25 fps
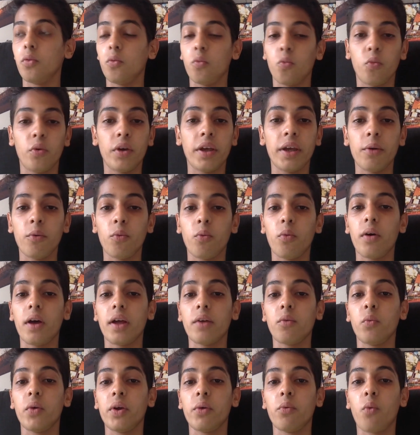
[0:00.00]
we
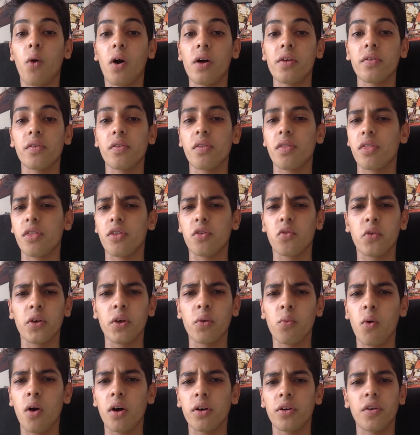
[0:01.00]
won
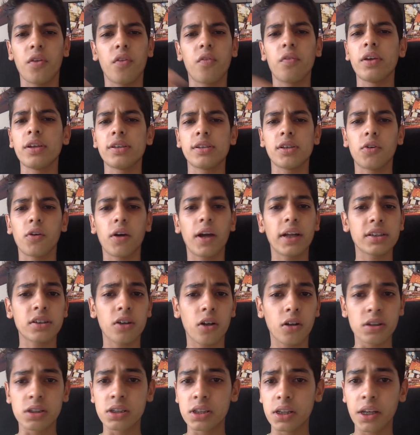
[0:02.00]
3-1 or 3-0 against
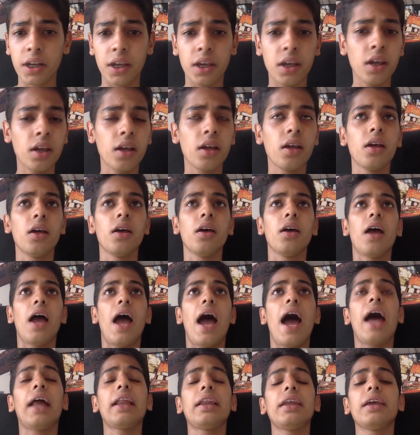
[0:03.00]
Hull City,
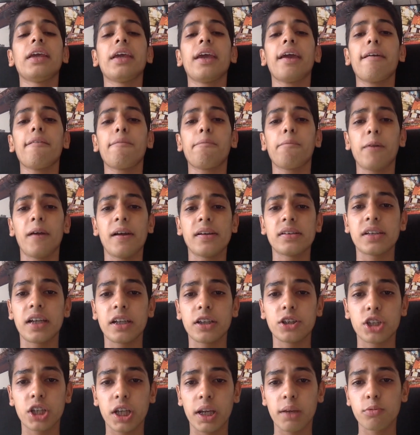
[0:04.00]
and he gave players
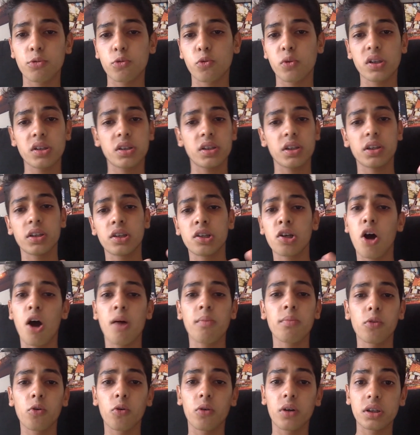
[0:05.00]
like James Wilson,
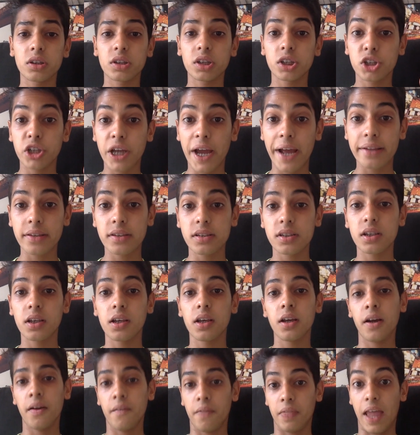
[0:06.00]
Tom Lawrence a chance,
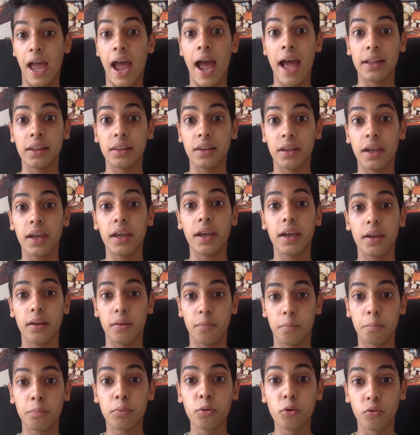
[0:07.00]
and
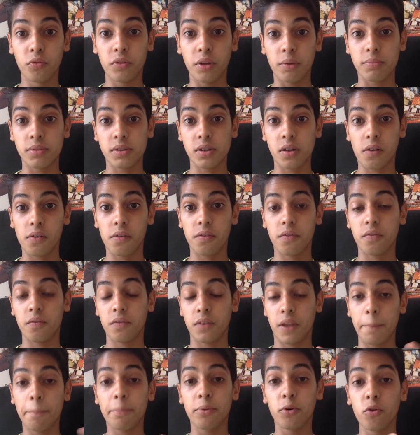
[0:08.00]
they proved
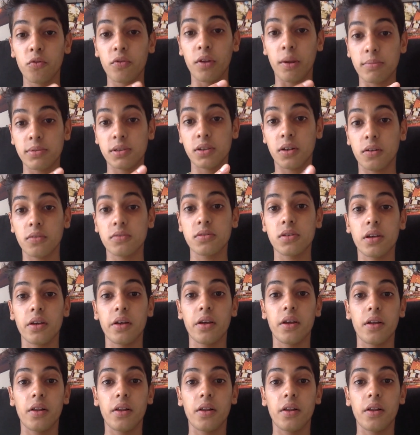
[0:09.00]
themselves.